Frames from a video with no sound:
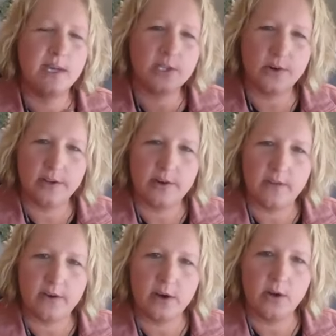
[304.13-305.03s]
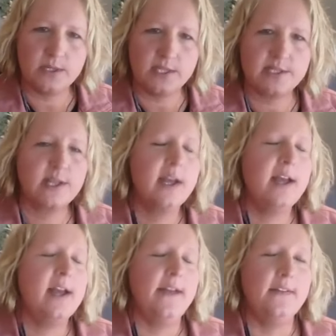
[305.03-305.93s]
kind of started on their help desk
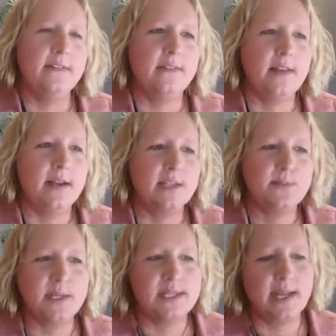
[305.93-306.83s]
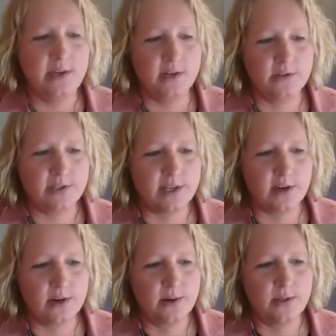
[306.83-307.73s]
and then spent 10 years
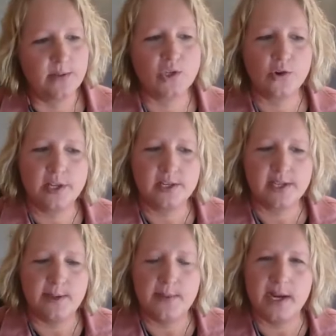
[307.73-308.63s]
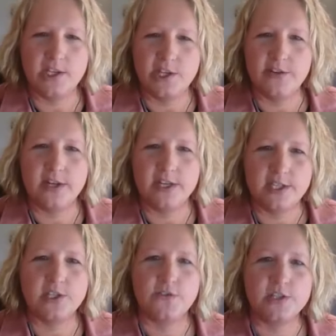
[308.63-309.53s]
there, the majority of time managing their
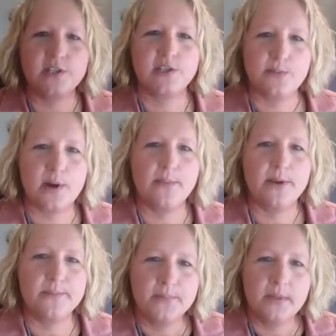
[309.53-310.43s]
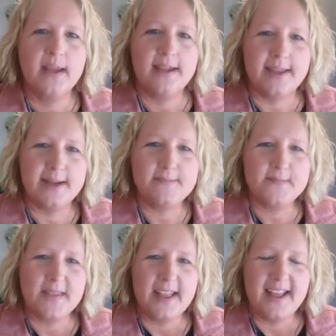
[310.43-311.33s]
IT services department. Okay. Yep.
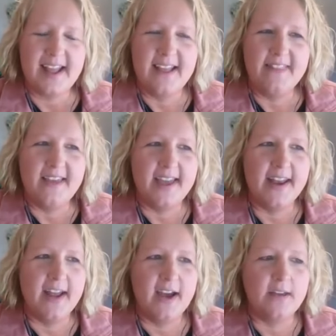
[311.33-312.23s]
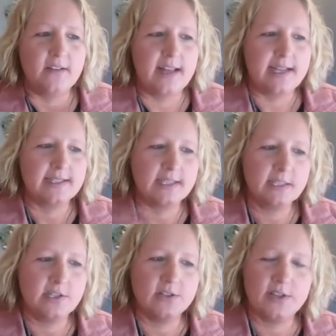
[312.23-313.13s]
And then the last
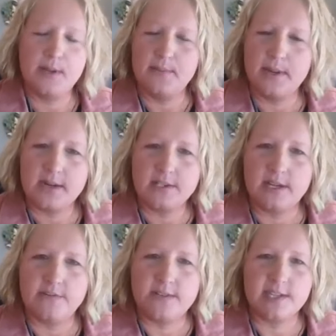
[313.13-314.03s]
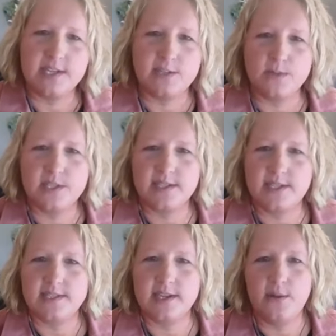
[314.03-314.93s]
6 years I've been at Microsoft as a customer
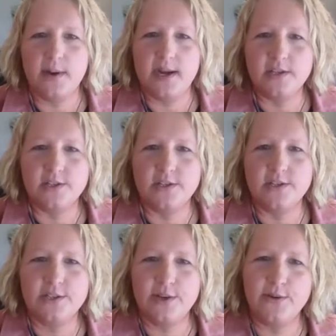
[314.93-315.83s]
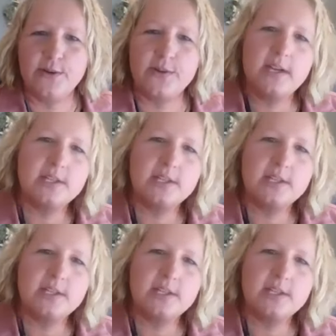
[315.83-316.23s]
success account manager. So I work with